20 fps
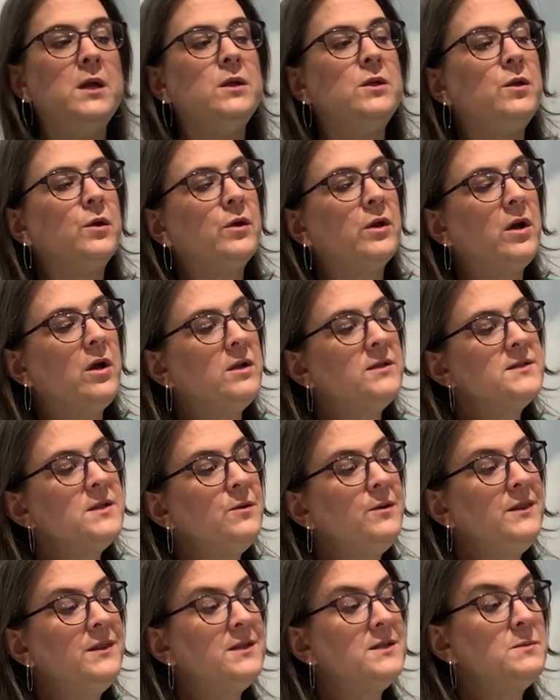You could
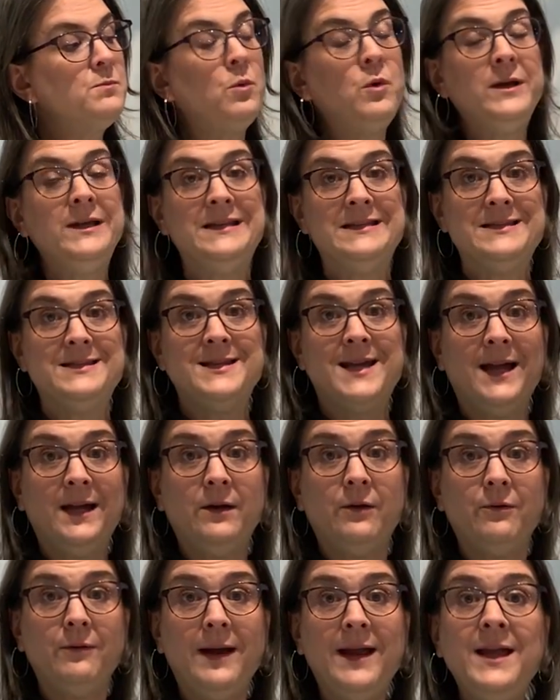also at this point
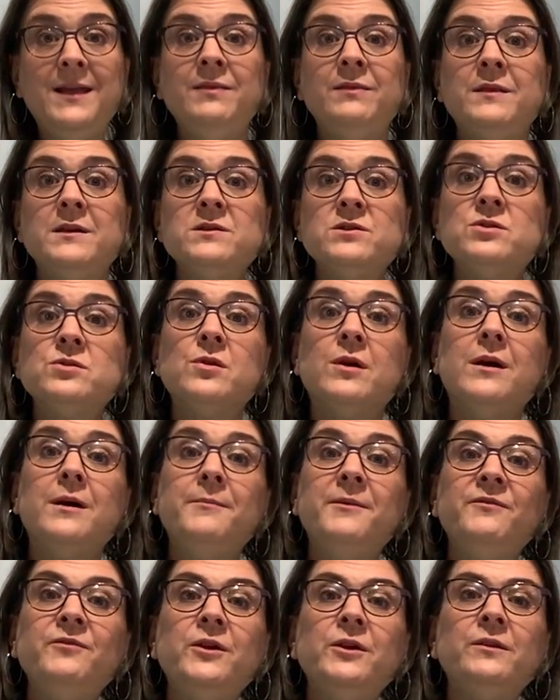decorate this
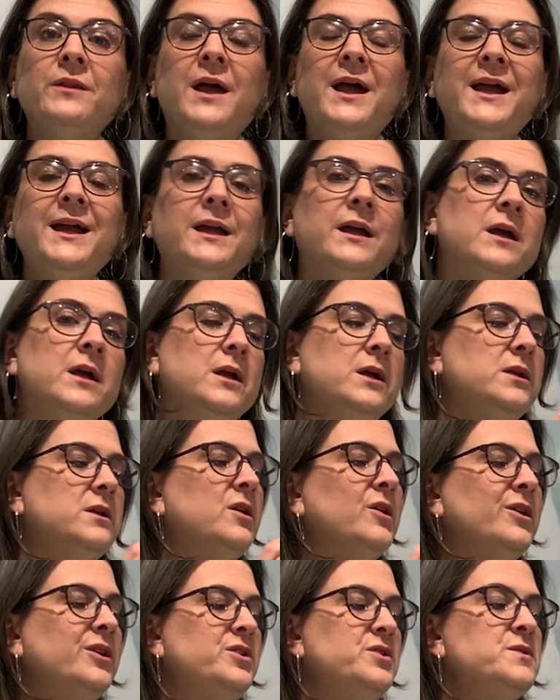drum if you'd like.
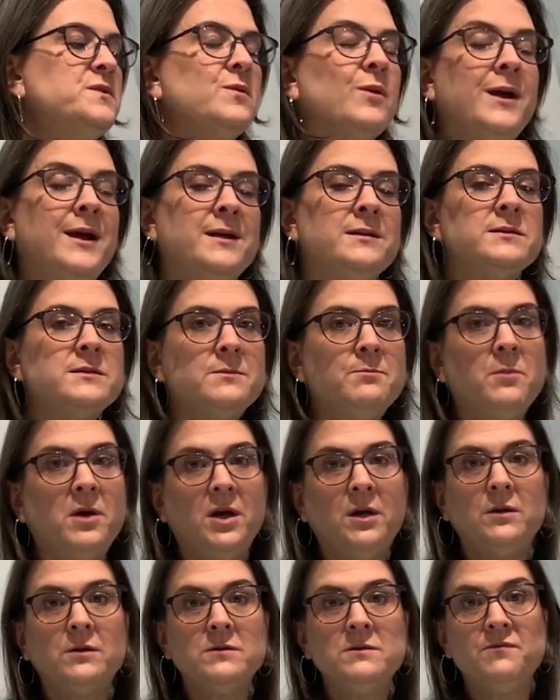You could use crayons and
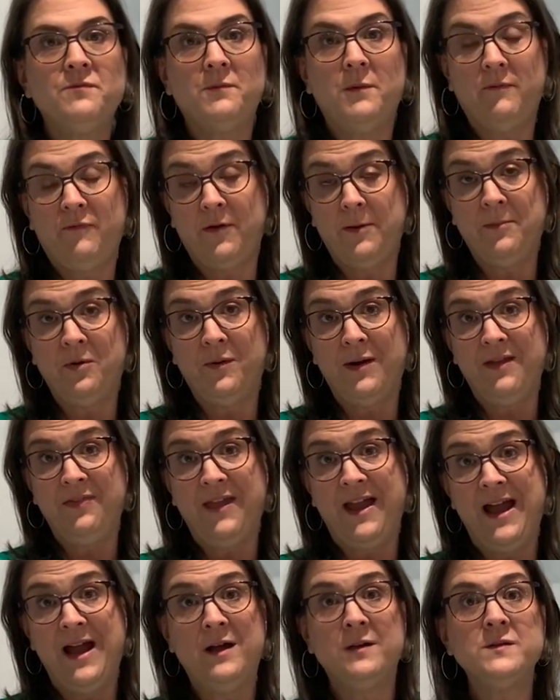markers from around
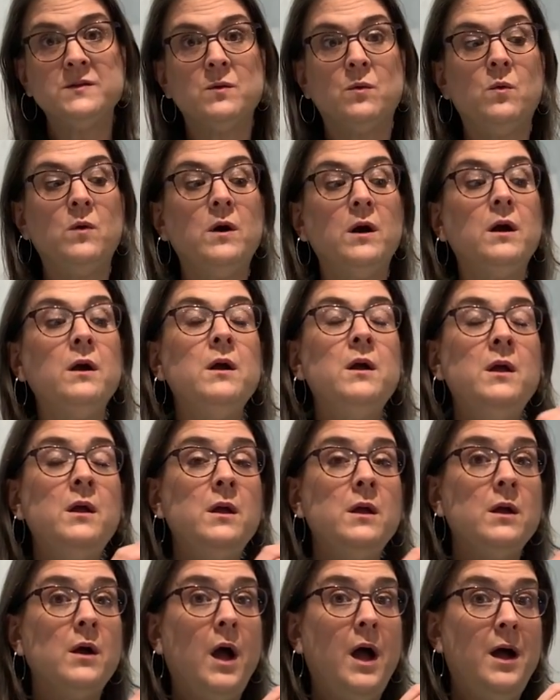the house, or
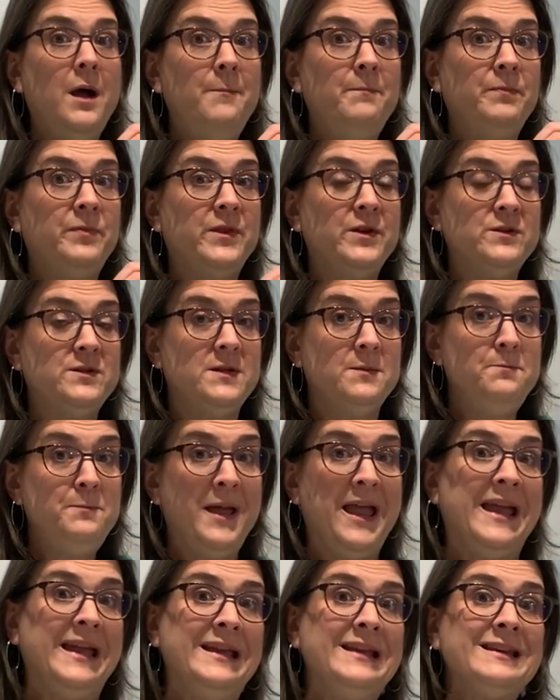there's some
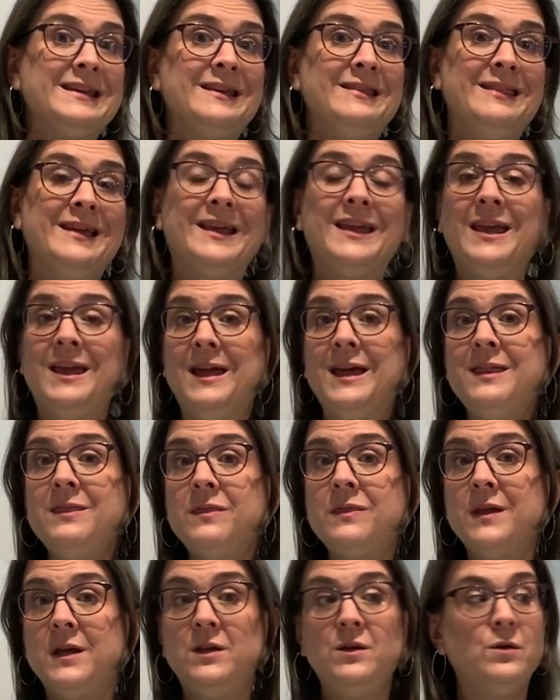paint in the kit
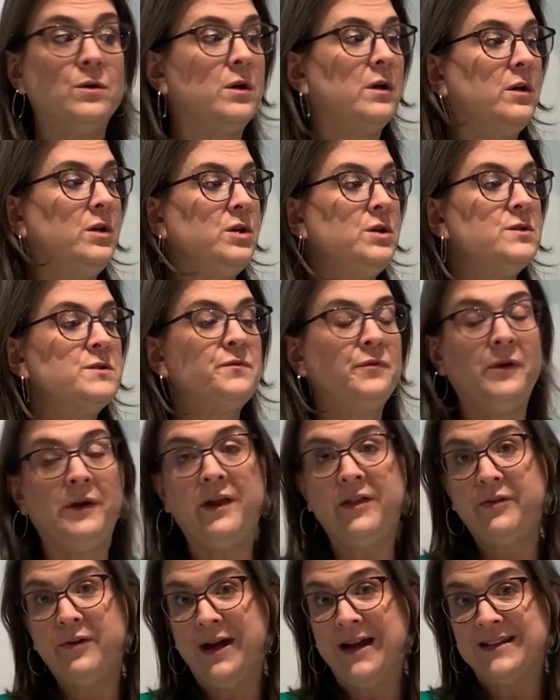that you're going to use for
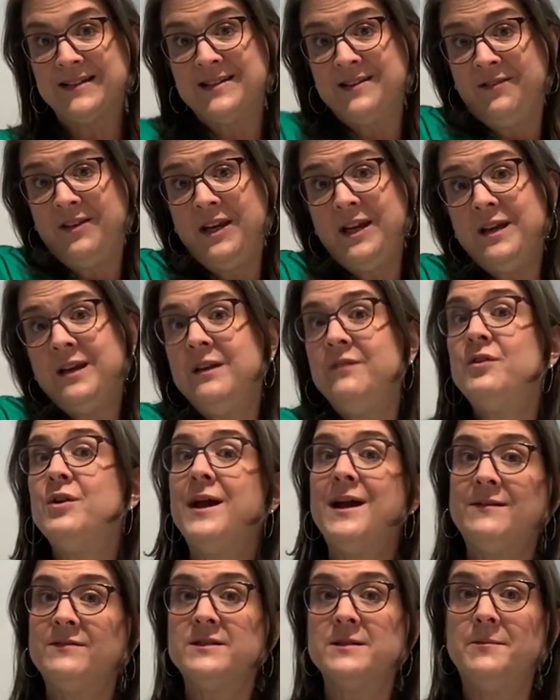another activity, and if
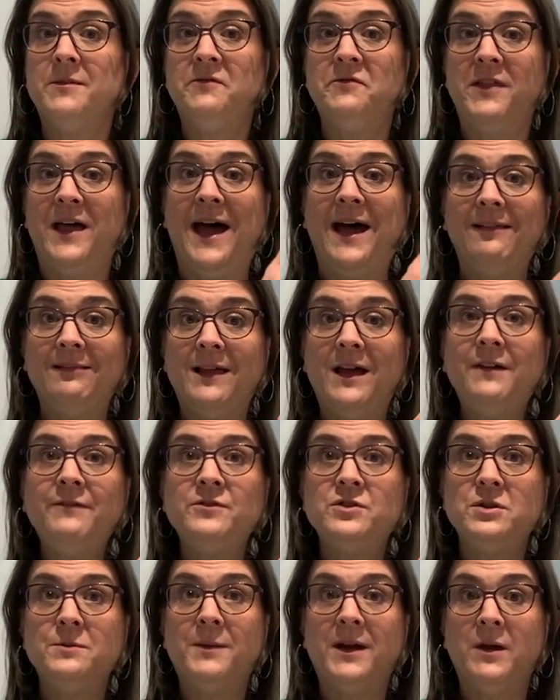you have some of that
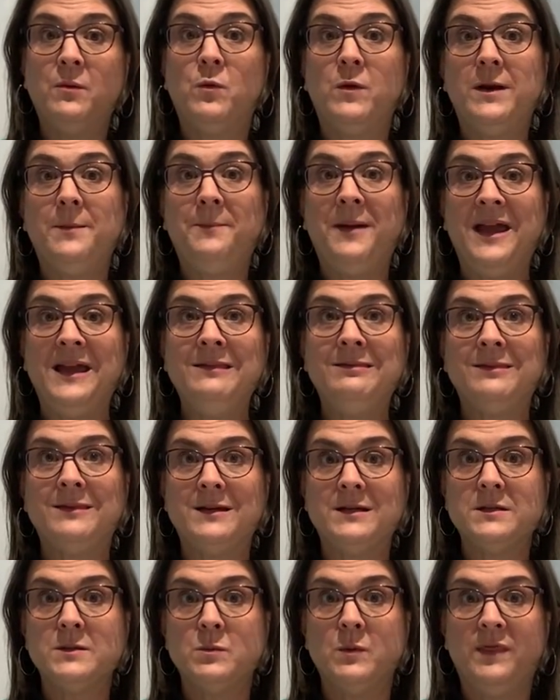left, you might want to paint
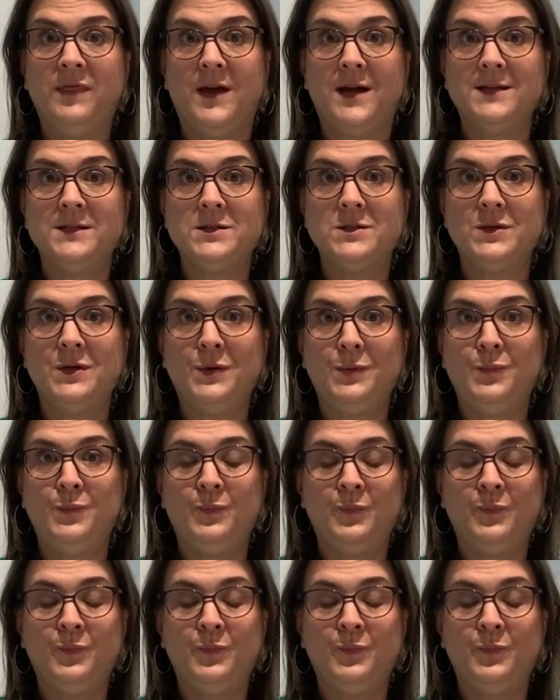this with that too.